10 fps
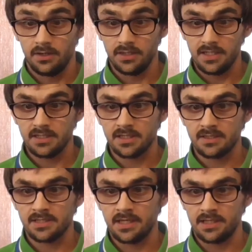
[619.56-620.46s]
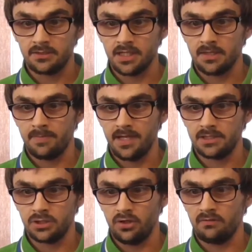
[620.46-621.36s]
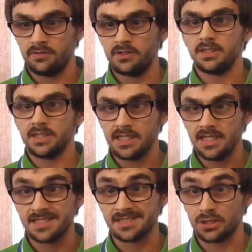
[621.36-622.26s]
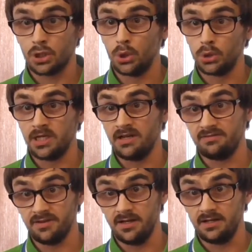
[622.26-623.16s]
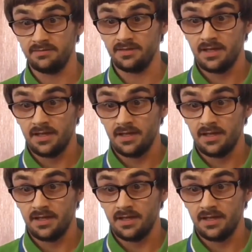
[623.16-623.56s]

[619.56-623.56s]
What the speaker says: On the Intel side, I'd recommend going for at least the Core i5.